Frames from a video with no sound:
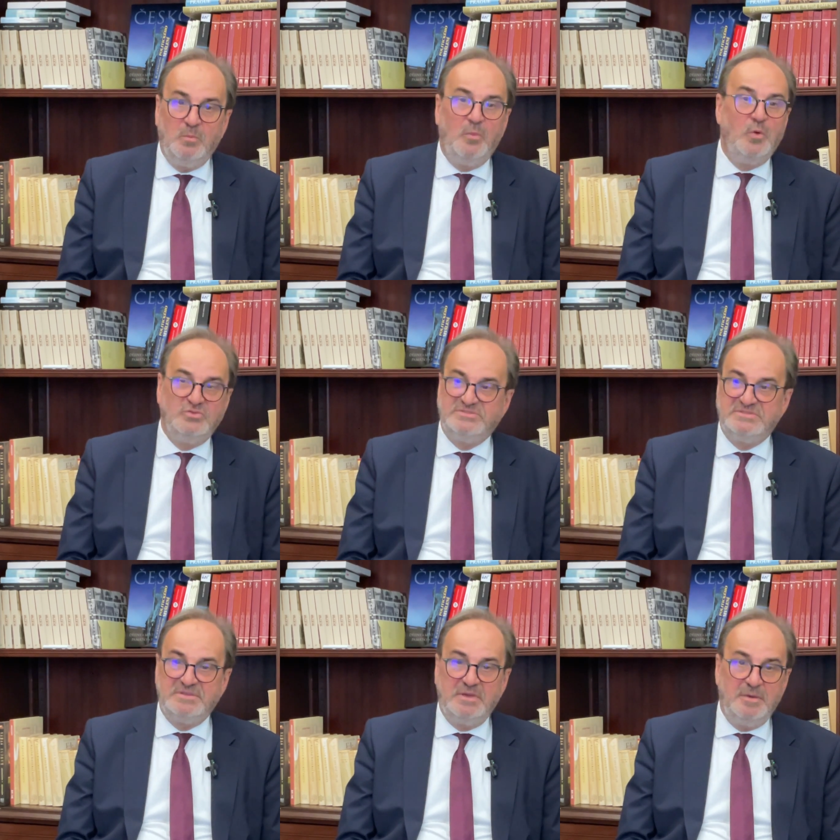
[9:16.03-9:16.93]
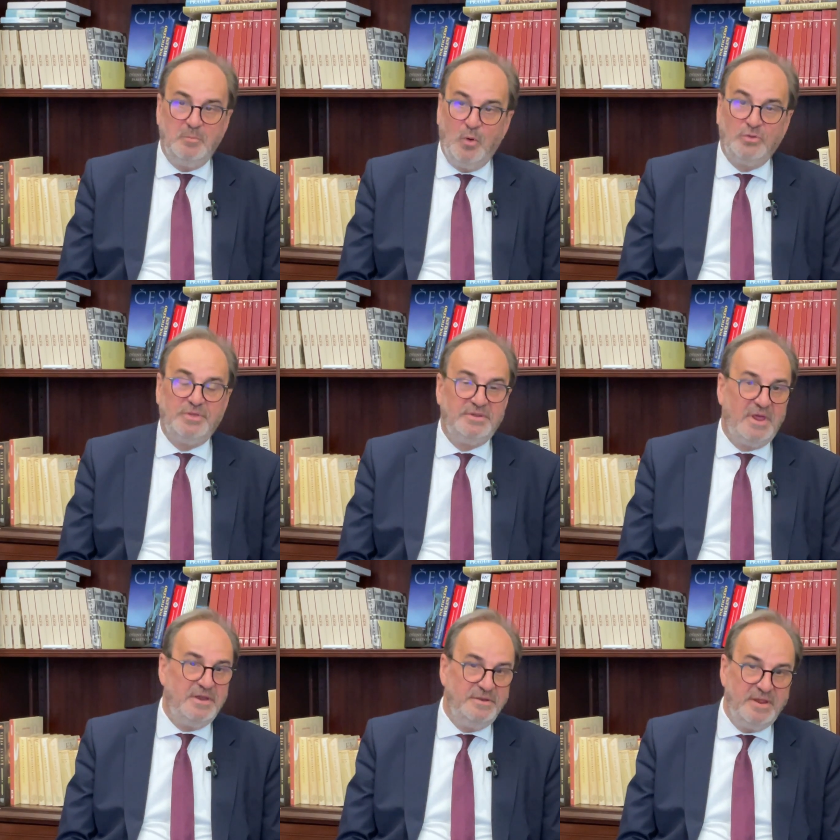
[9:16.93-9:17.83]
most important
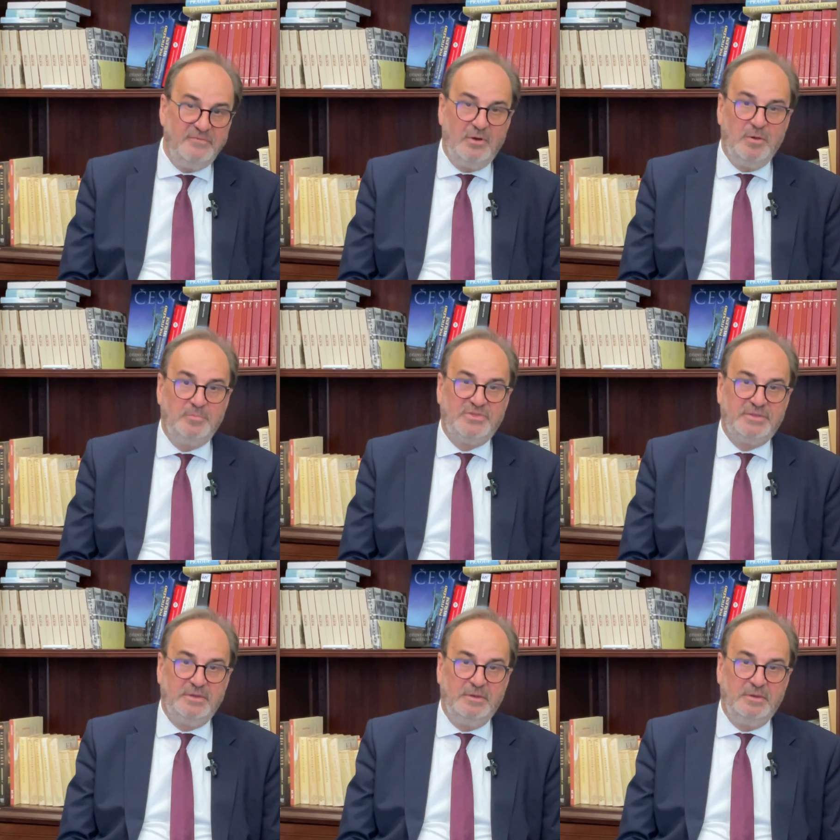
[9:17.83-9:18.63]
and developed